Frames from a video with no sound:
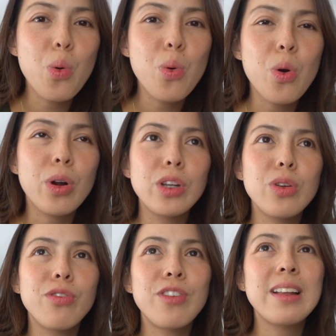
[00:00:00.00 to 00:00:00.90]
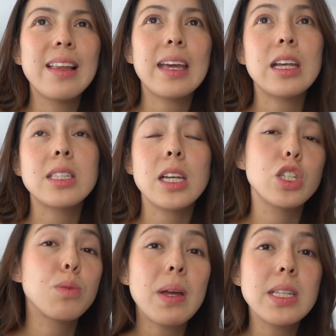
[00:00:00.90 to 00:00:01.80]
or you feel like it's
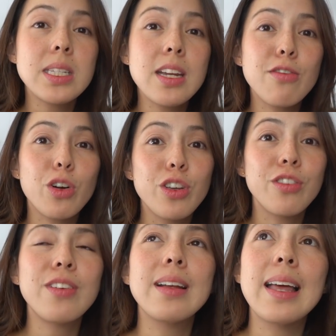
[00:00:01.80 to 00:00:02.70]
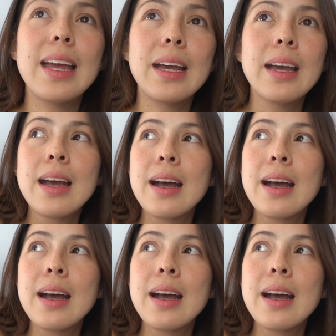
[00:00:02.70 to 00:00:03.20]
expensive, or you feel like